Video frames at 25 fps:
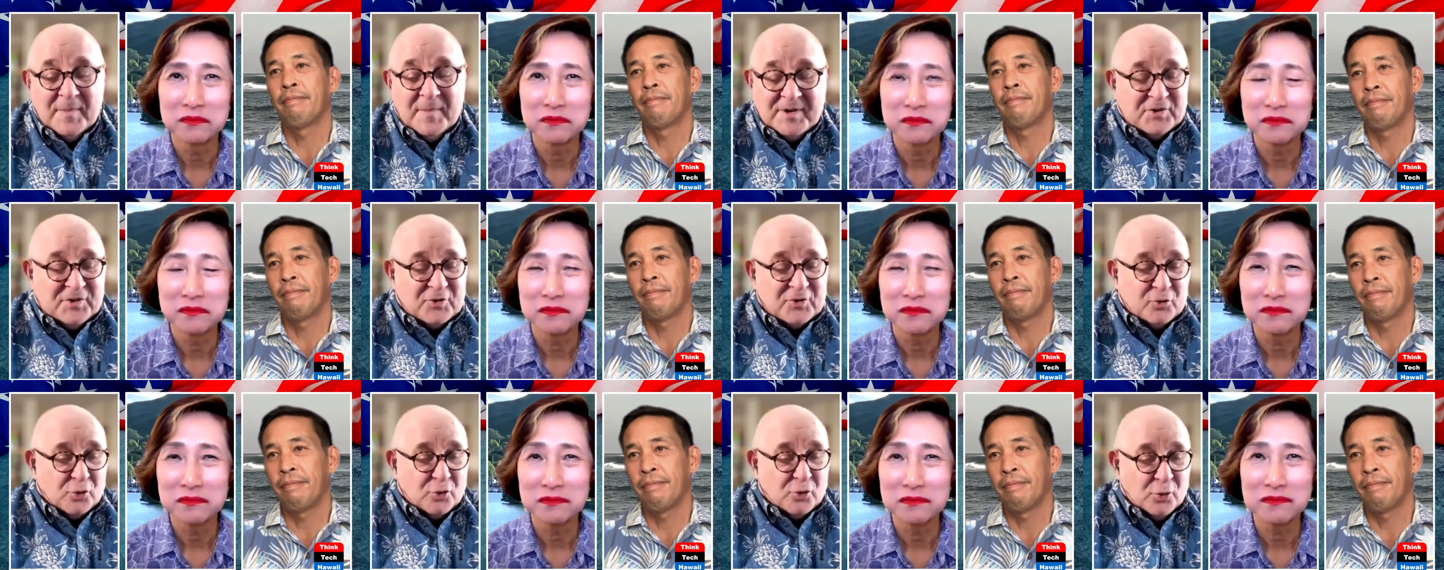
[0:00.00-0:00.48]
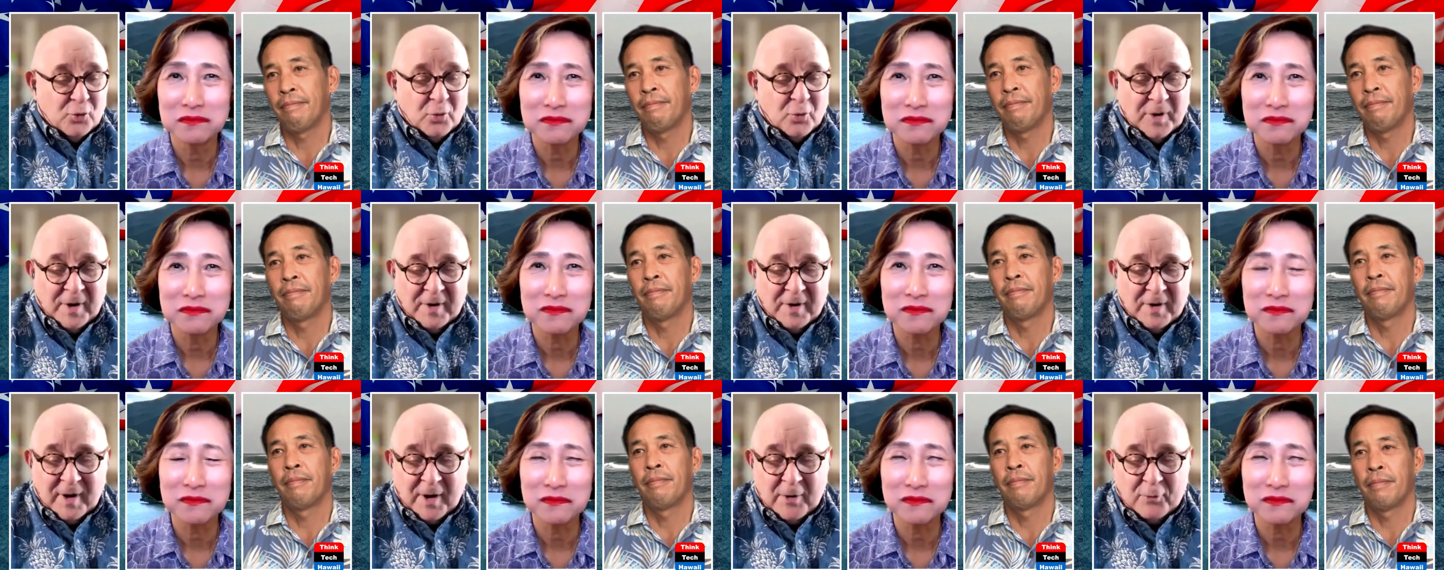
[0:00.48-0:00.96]
Speaker 1: it's
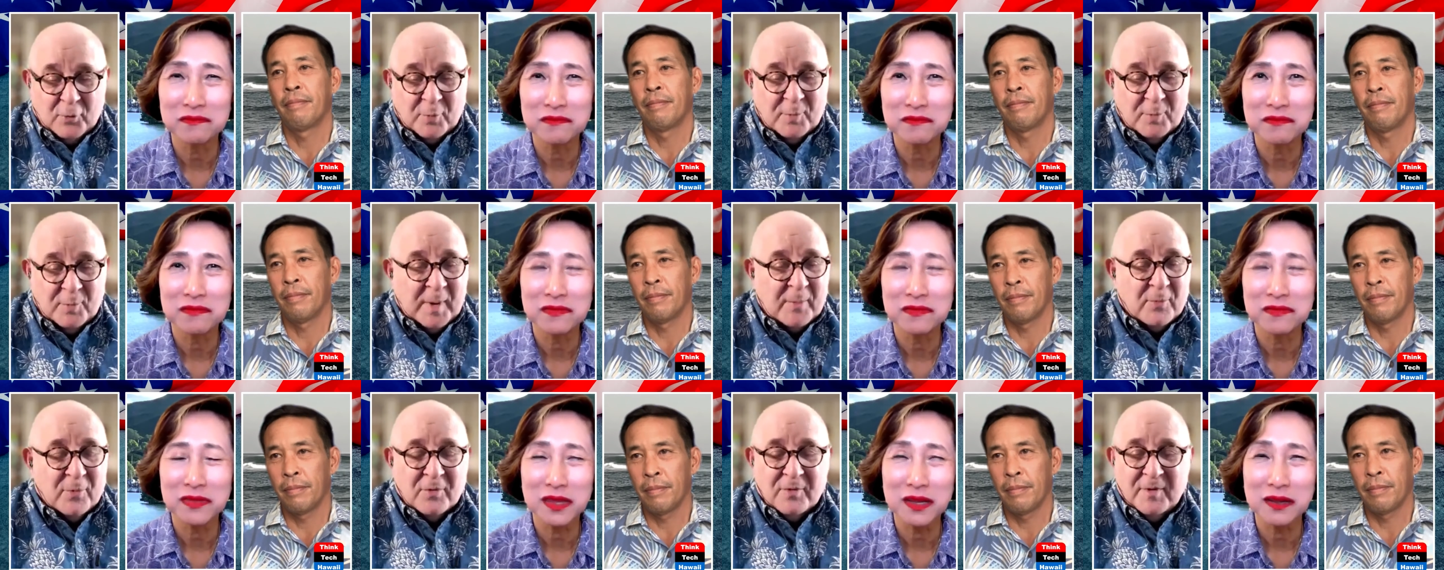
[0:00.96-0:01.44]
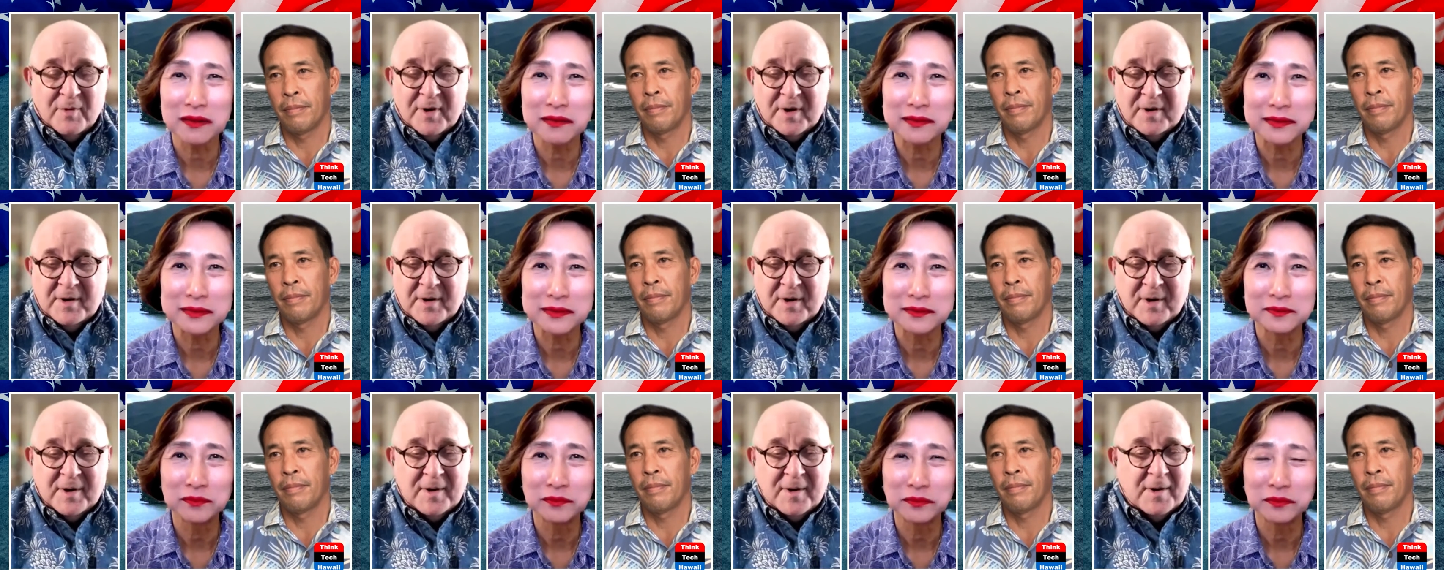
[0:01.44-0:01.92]
true. I, I remember
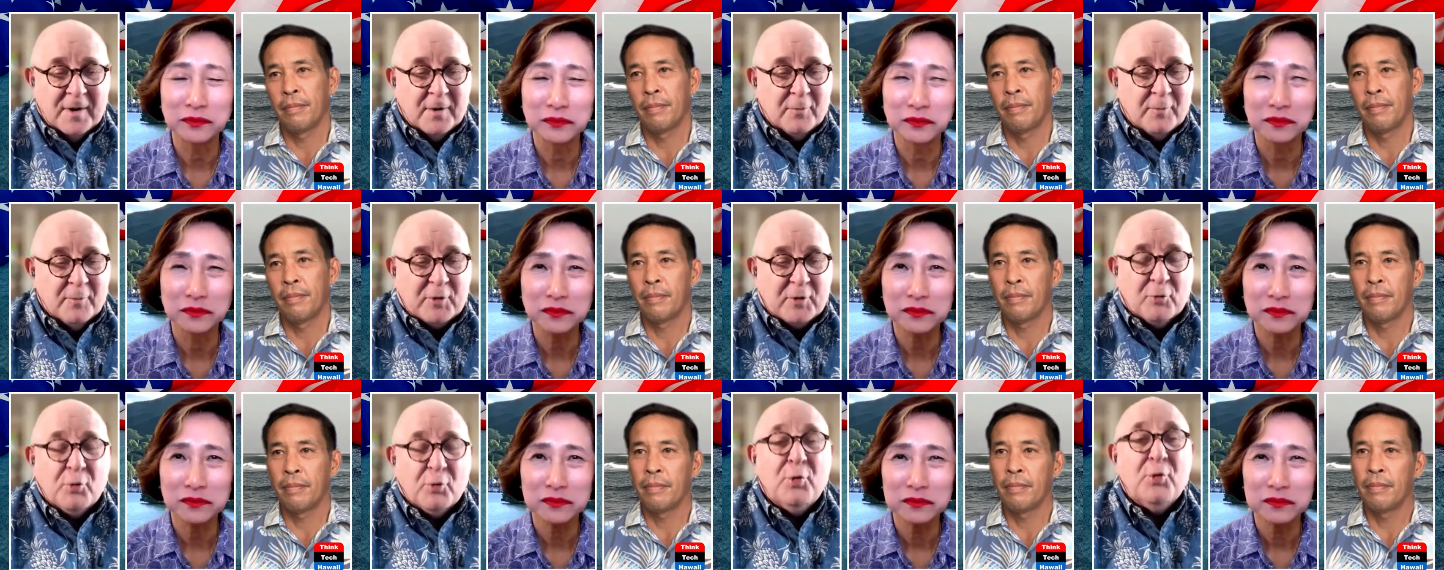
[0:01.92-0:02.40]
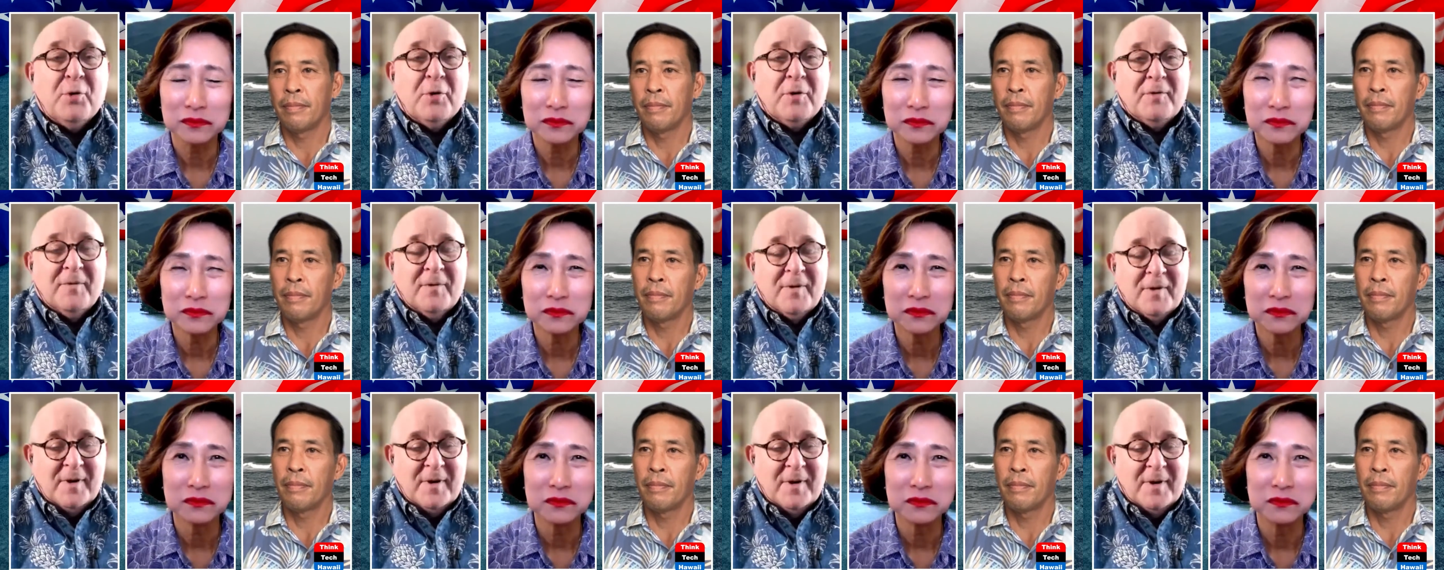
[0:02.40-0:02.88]
a, uh, a
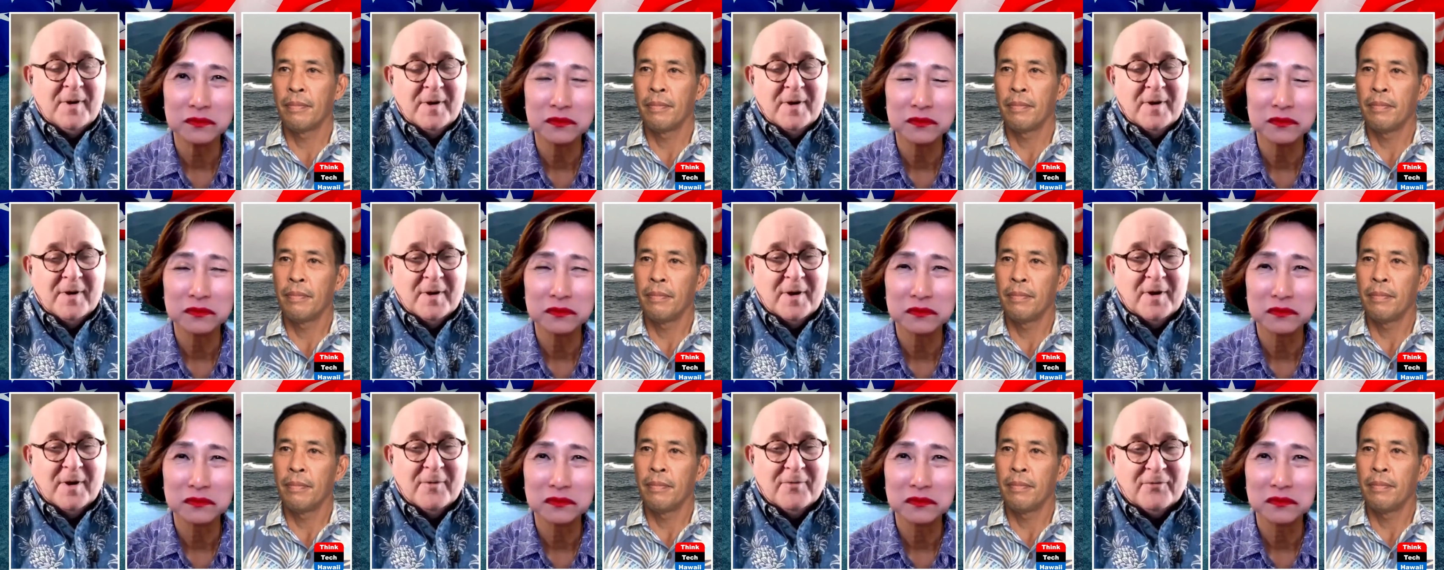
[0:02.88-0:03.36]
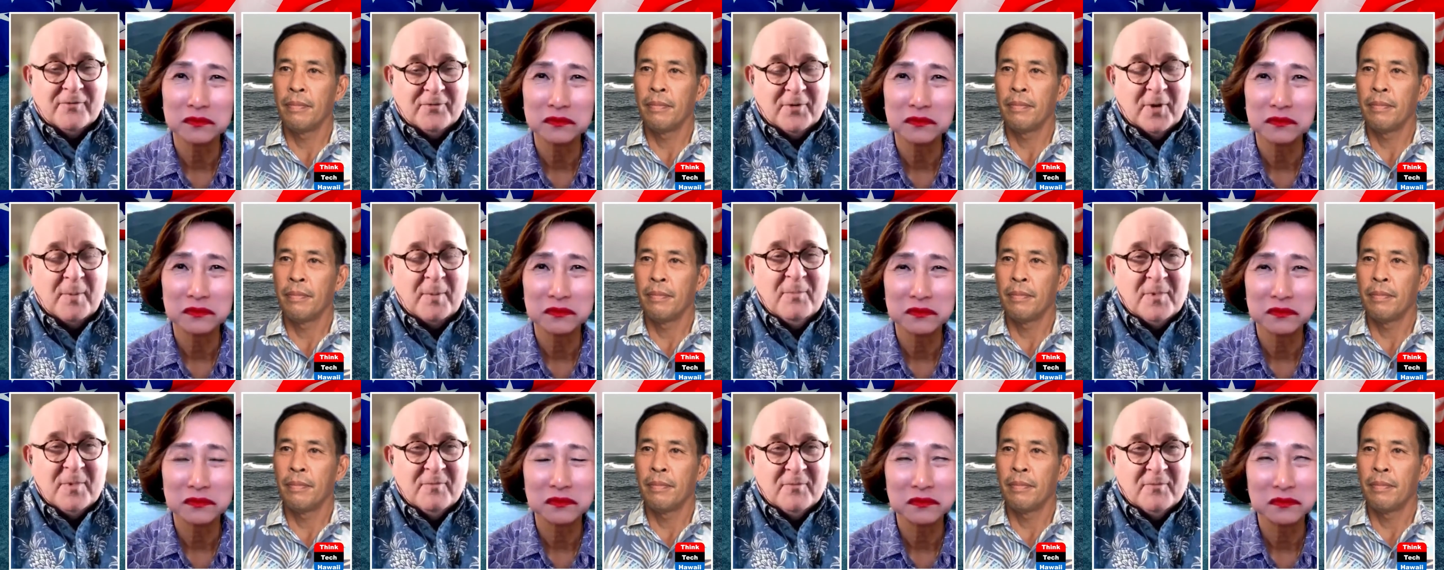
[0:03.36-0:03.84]
recruiter uh,
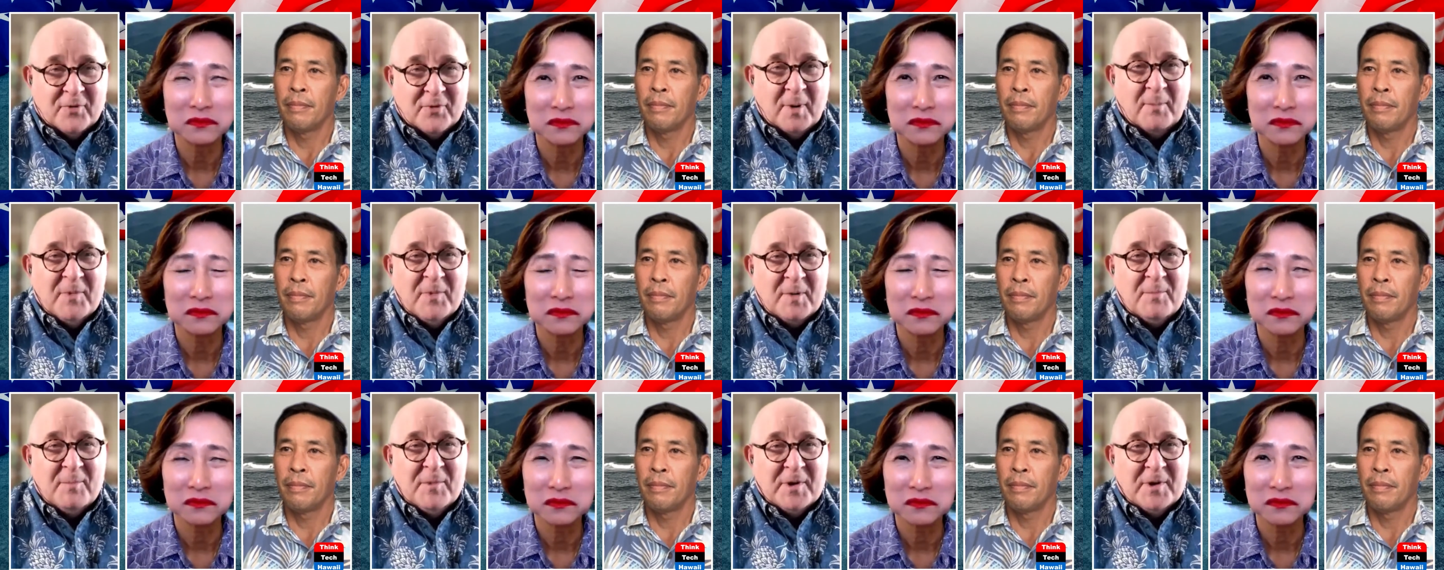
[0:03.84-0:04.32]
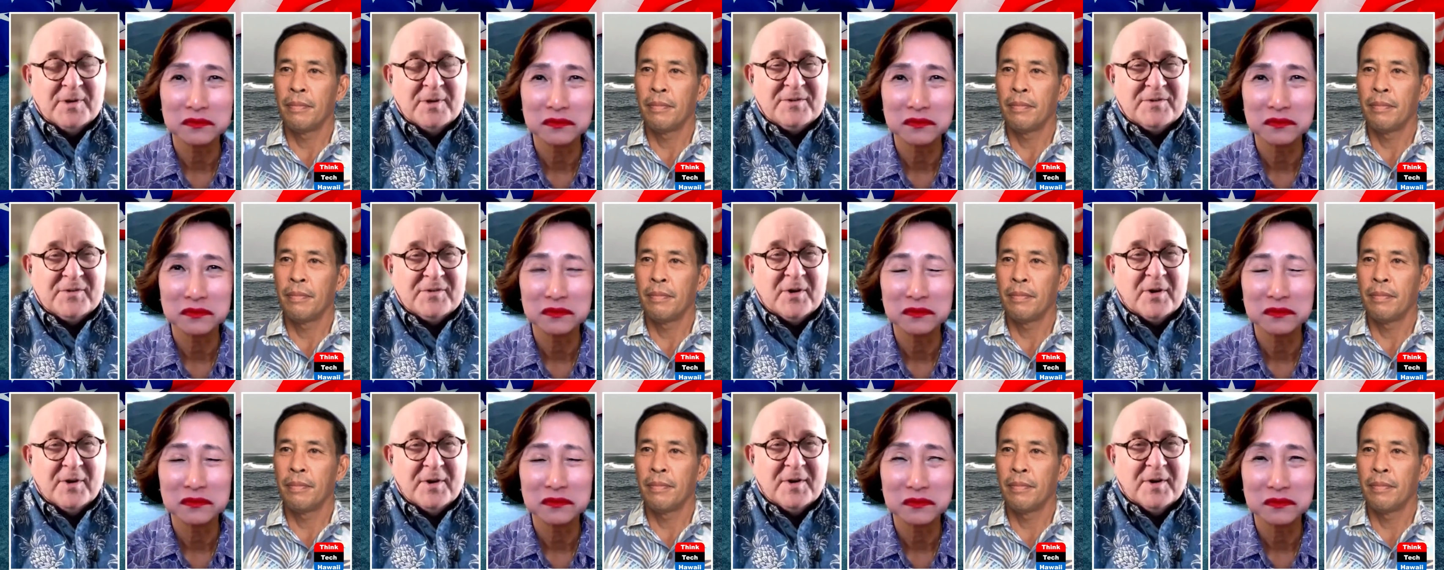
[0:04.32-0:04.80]
from from the
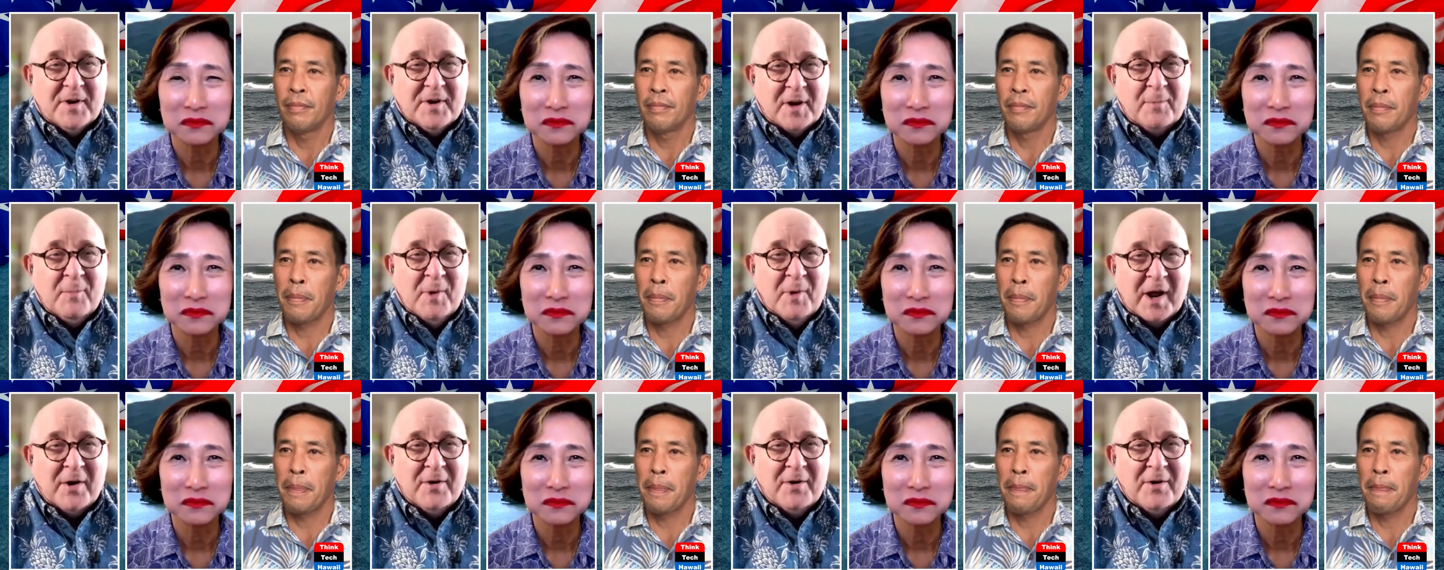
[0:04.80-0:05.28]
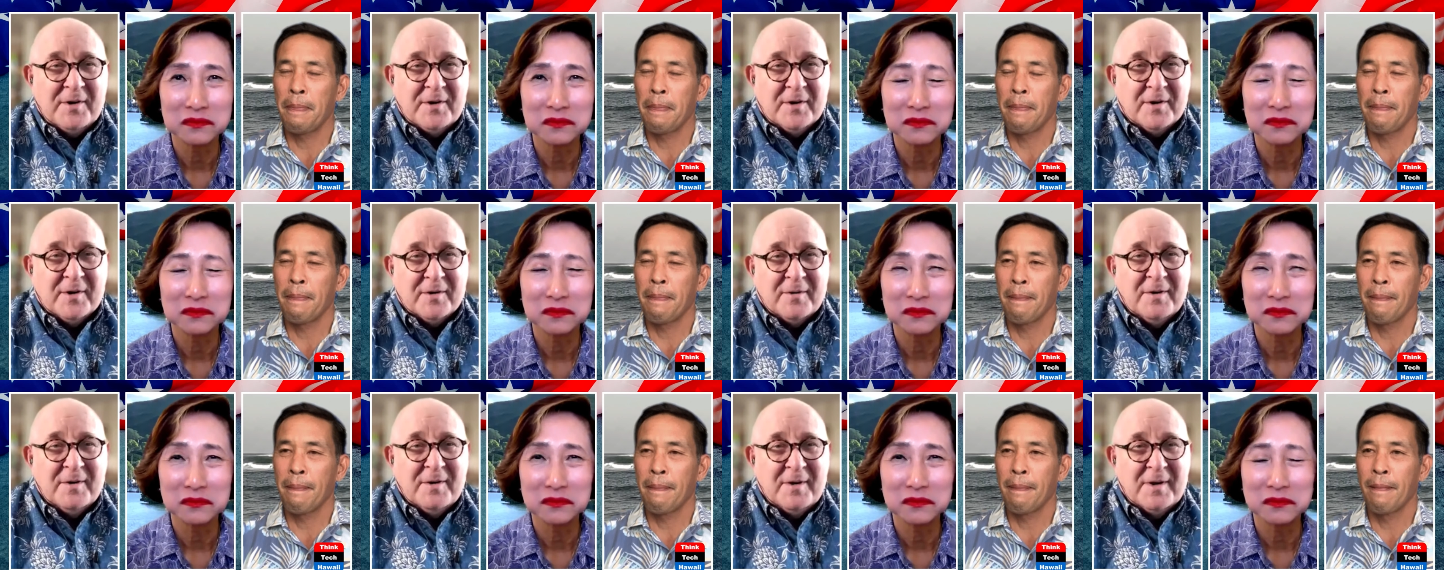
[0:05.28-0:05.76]
military came out
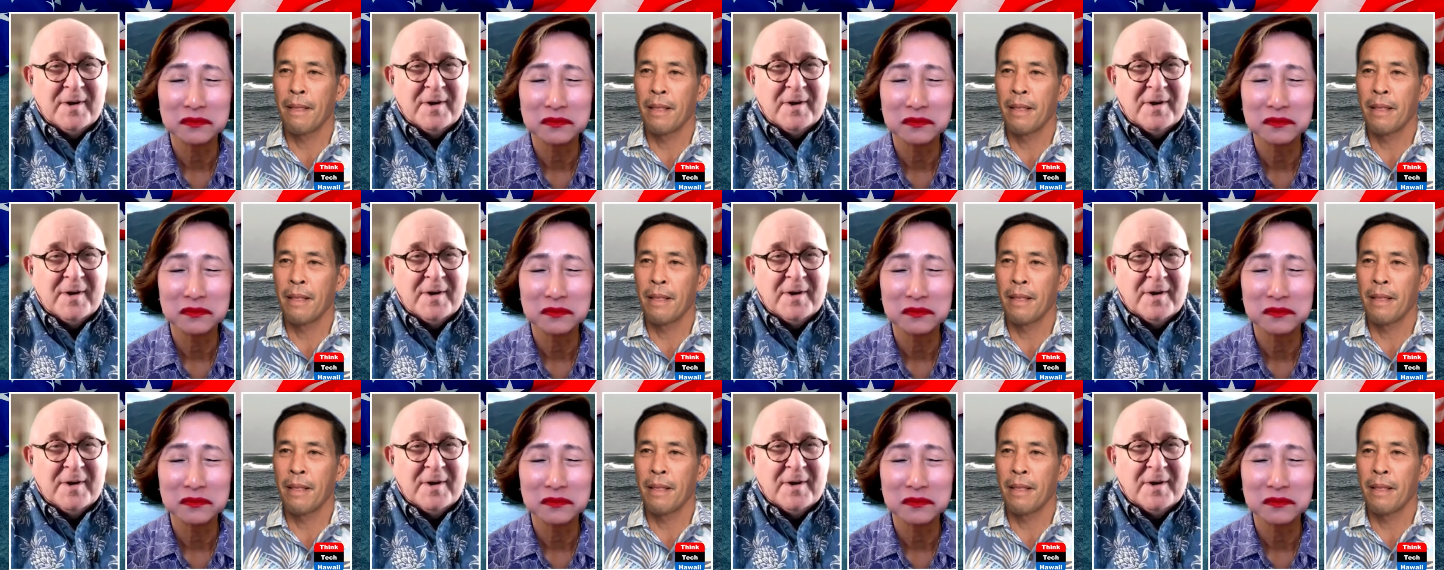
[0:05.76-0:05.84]
here